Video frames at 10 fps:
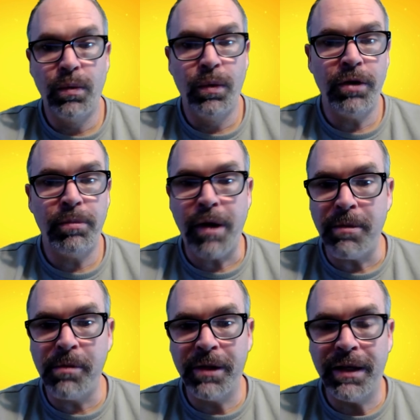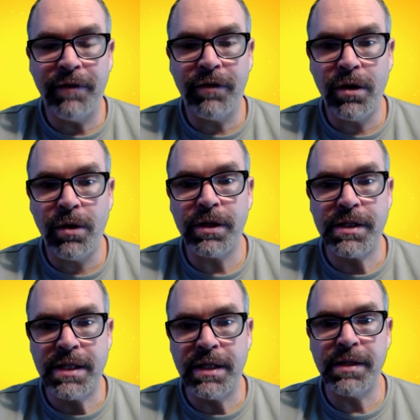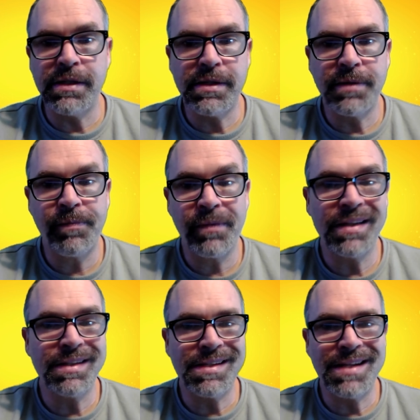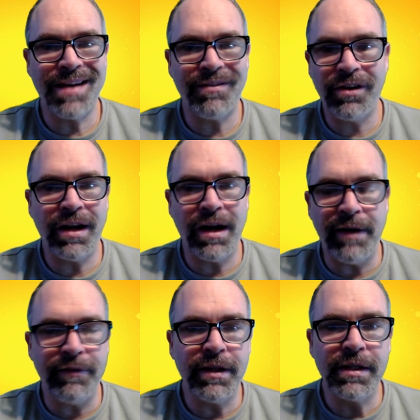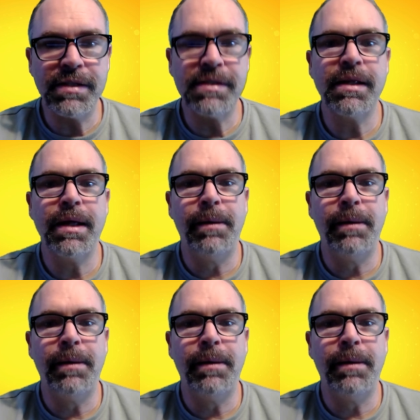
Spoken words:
Well, you probably never noticed this because it's not very obvious.